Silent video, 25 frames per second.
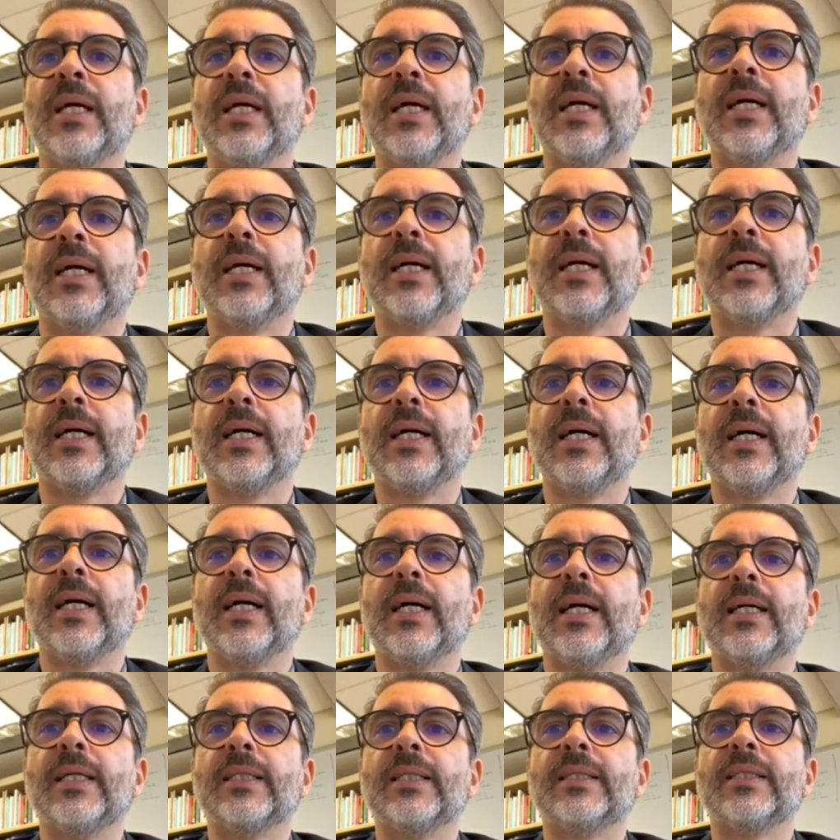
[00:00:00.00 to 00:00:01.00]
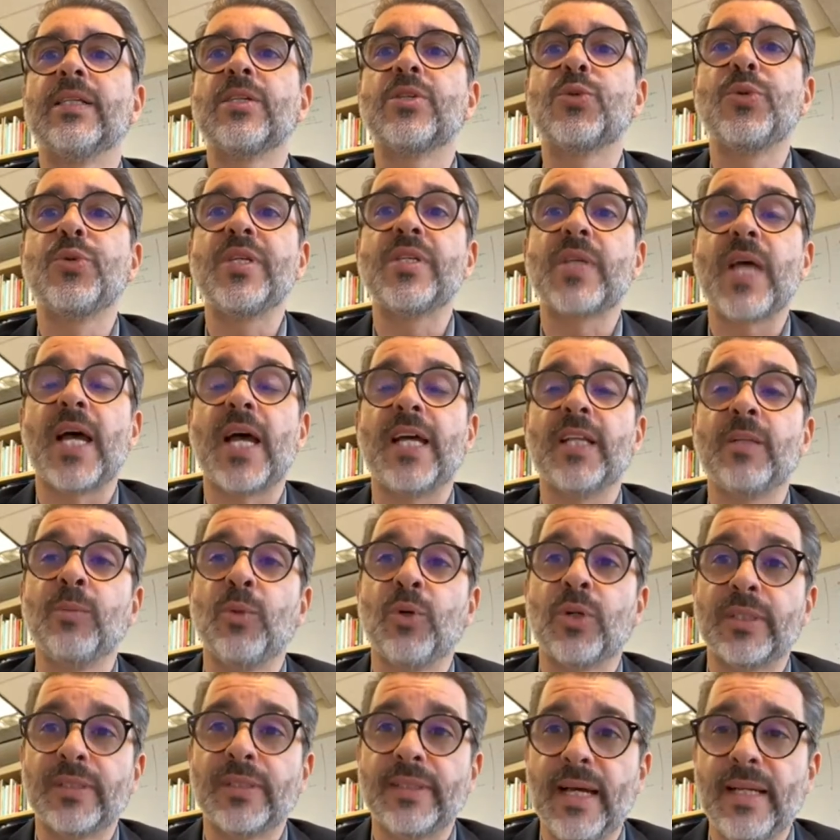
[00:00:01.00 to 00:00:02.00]
the suicide
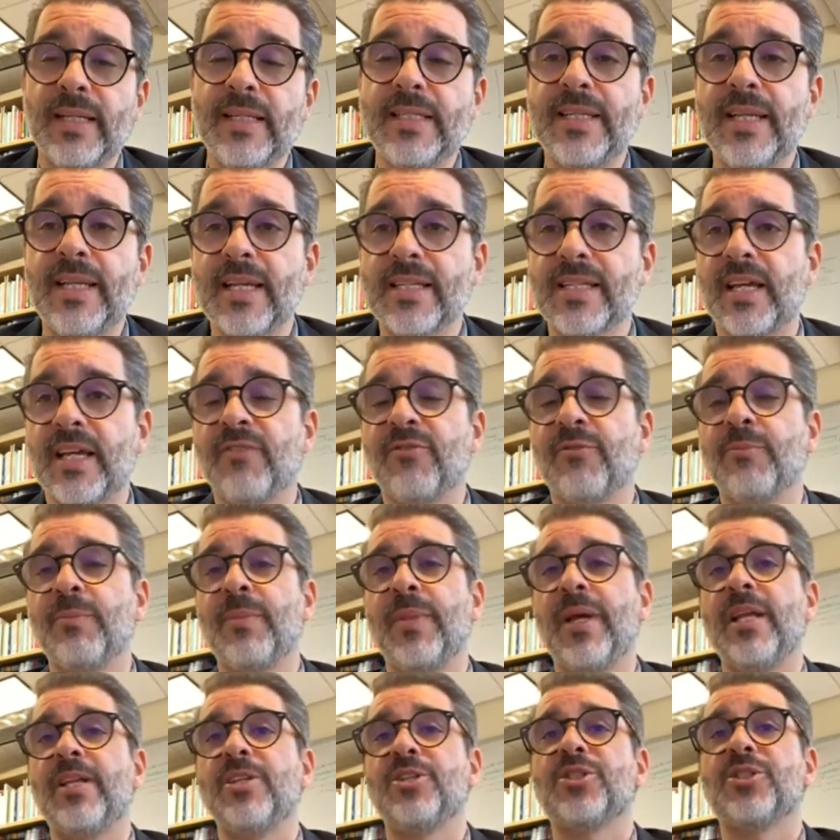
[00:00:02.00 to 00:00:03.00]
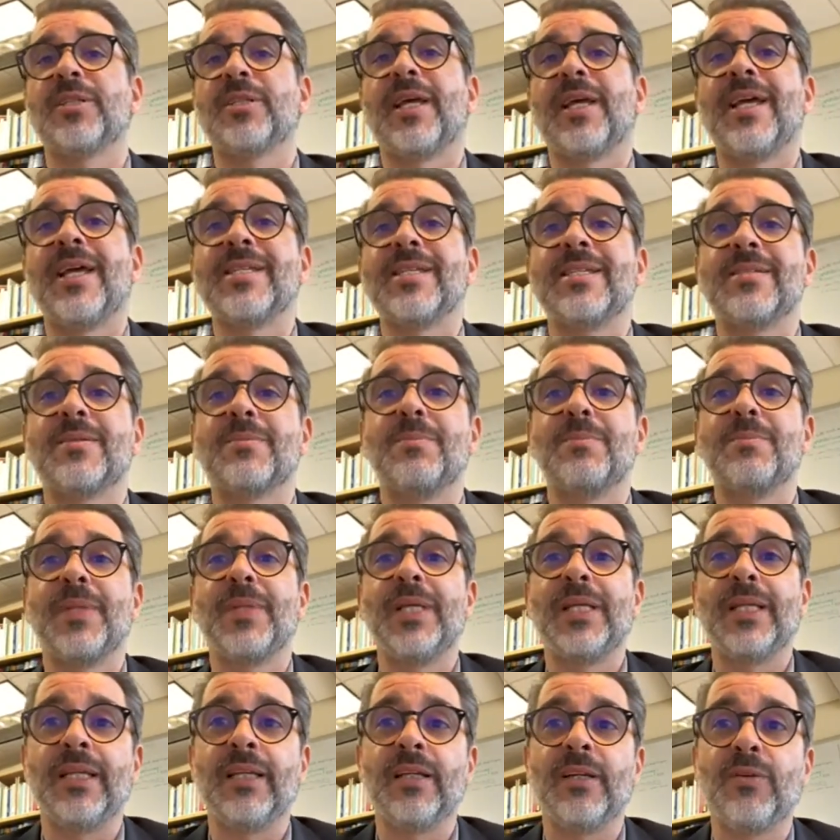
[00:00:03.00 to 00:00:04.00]
mortality, as I've mentioned, has
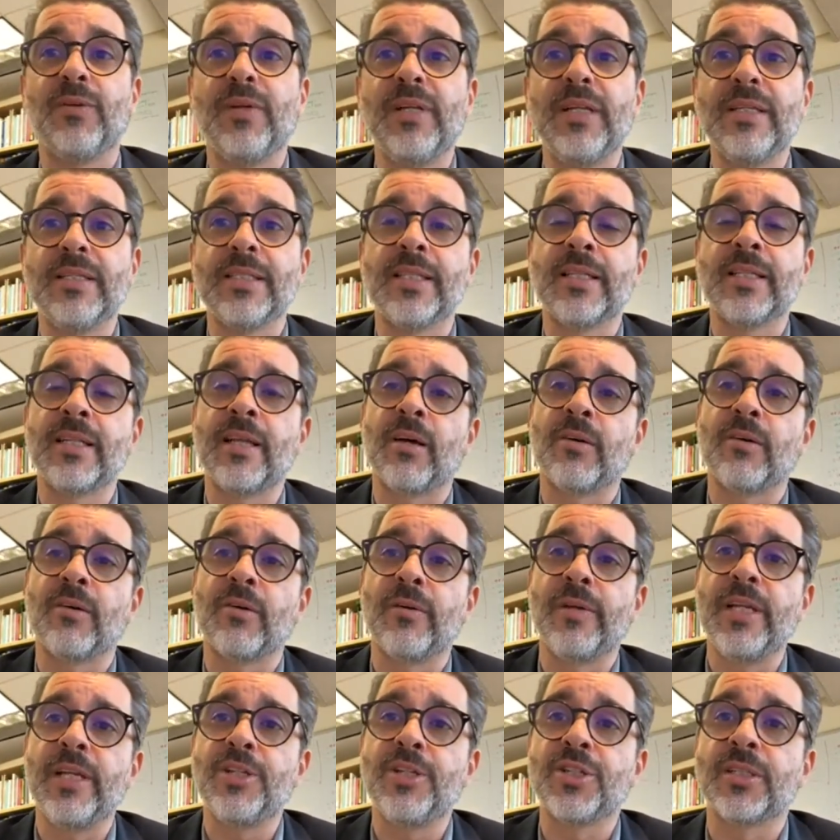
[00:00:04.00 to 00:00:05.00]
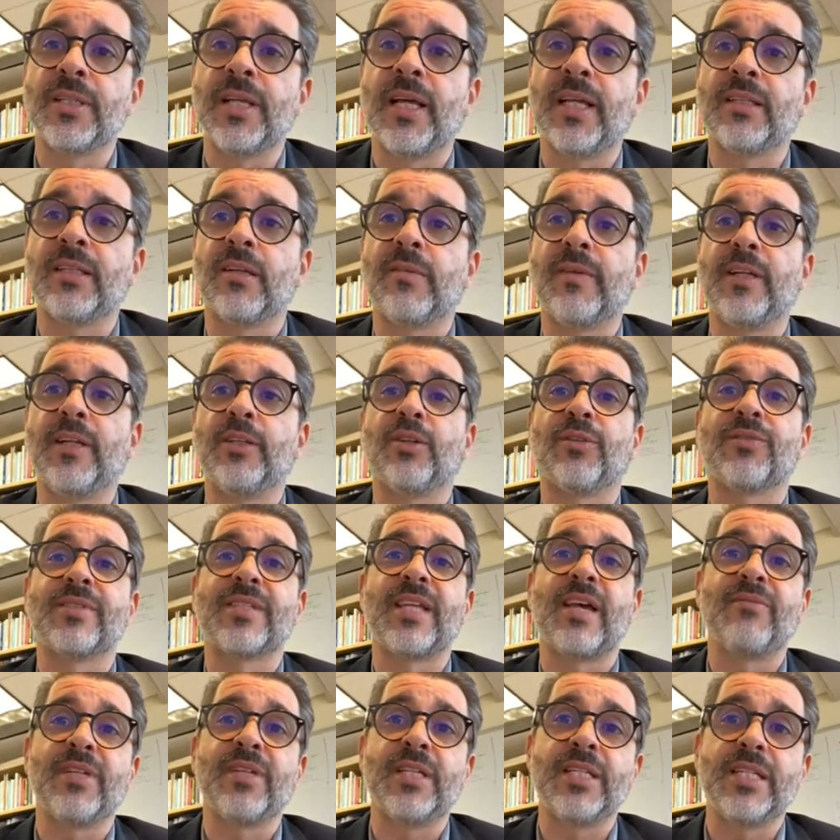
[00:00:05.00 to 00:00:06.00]
been increasing in our region at a rate of
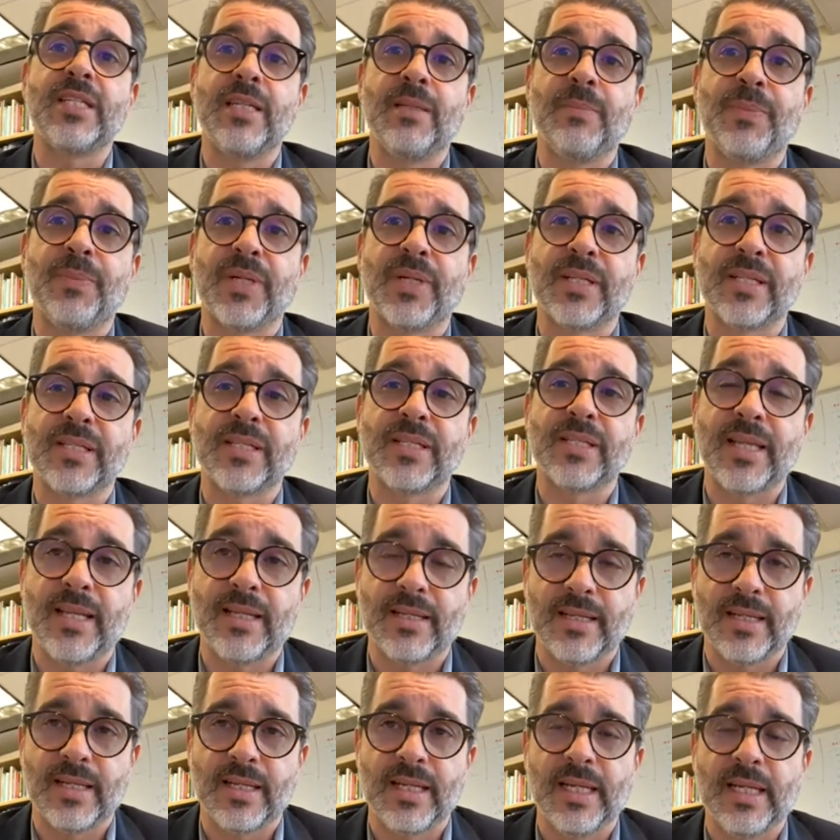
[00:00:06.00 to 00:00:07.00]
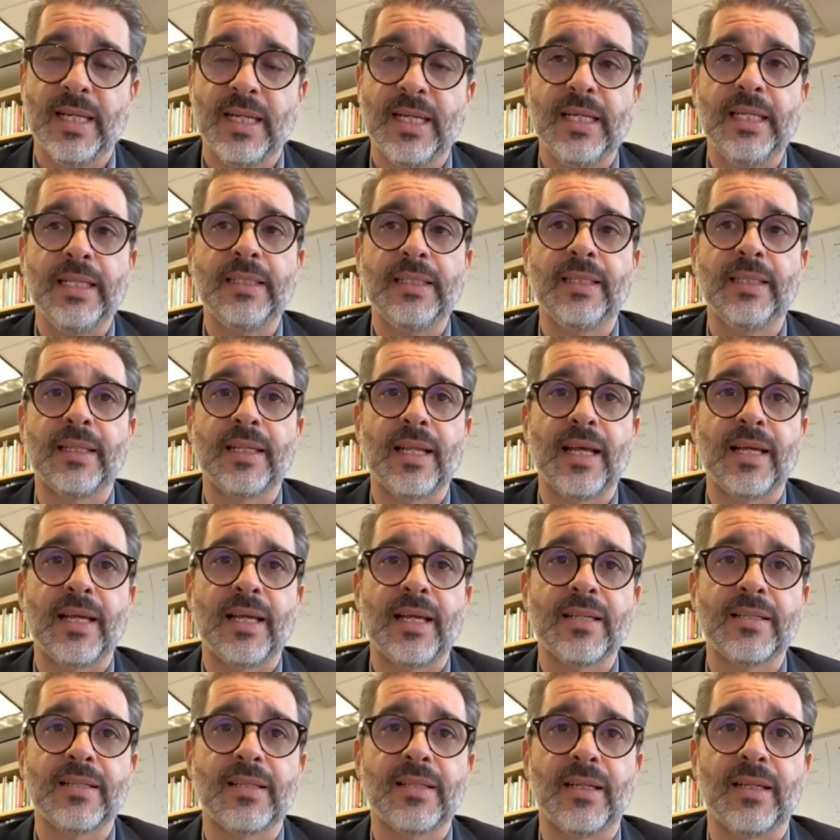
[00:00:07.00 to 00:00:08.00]
17 percent in the
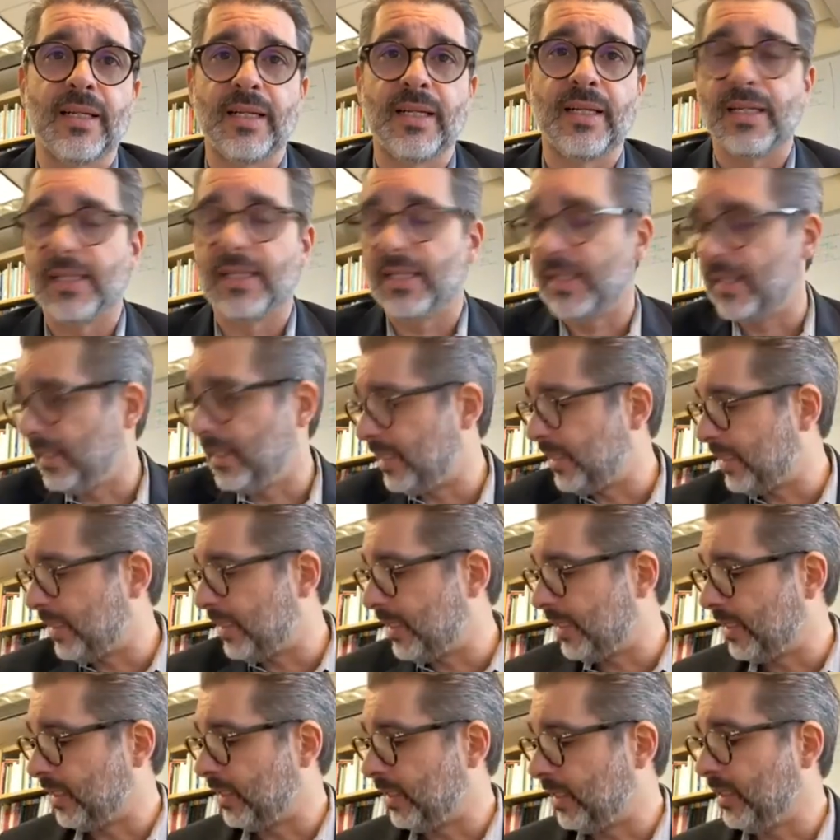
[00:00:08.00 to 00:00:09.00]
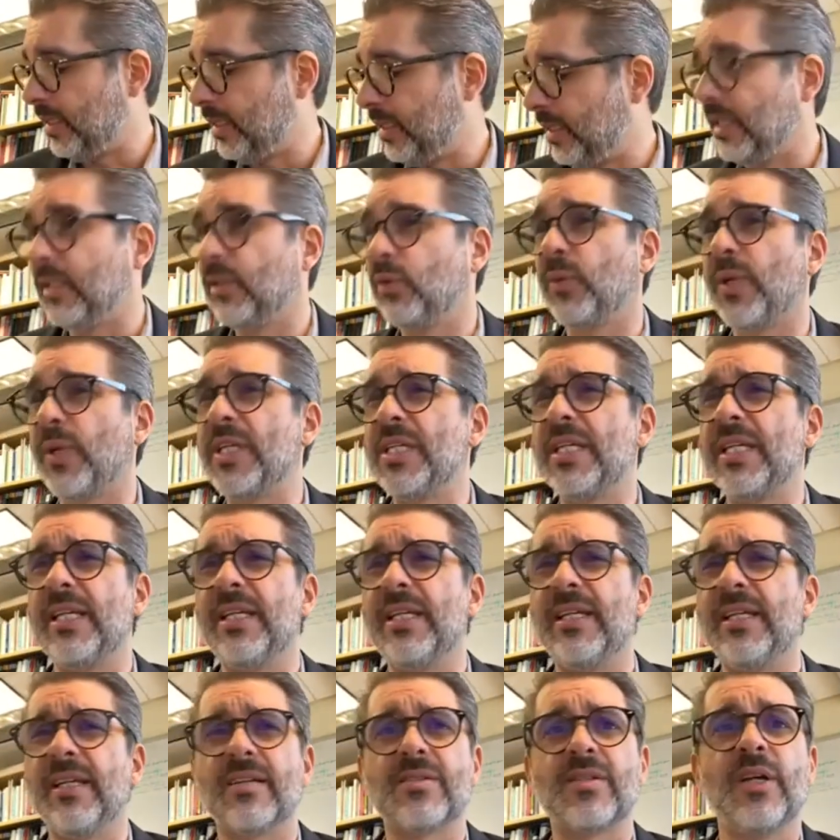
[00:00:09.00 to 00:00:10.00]
last uh, uh, uh, 20
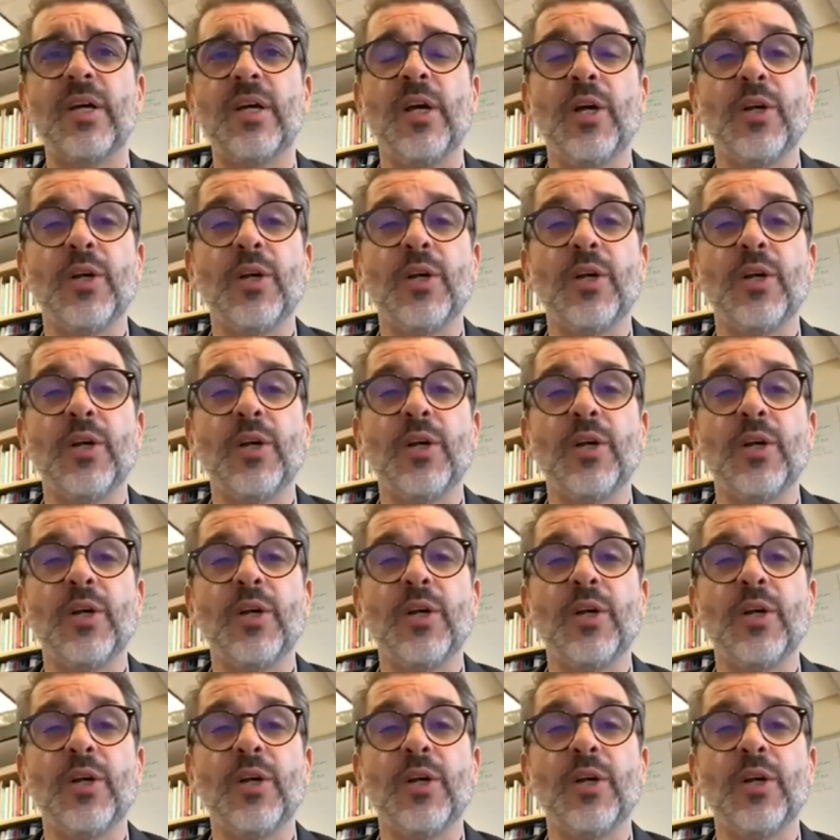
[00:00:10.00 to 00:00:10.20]
years.